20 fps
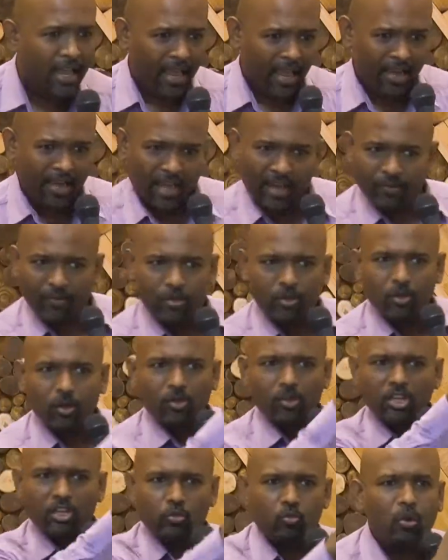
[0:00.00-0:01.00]
And even
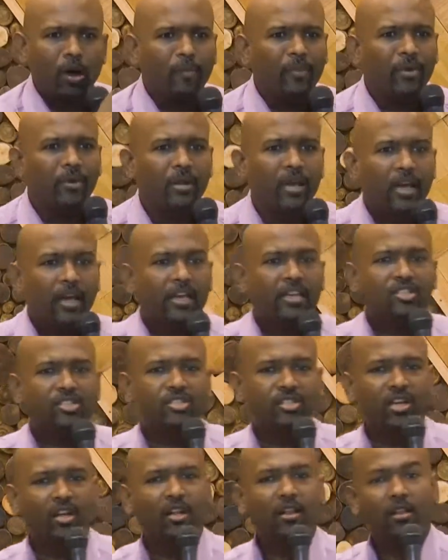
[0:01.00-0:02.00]
though this woman is
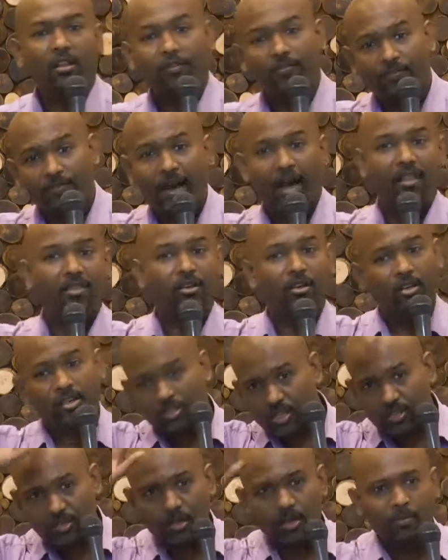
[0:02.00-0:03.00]
still the
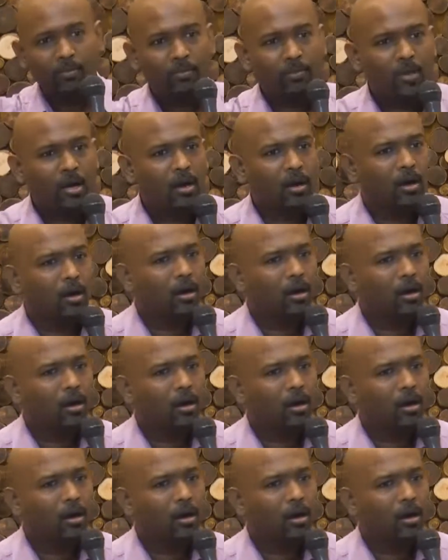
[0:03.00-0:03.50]
father's um,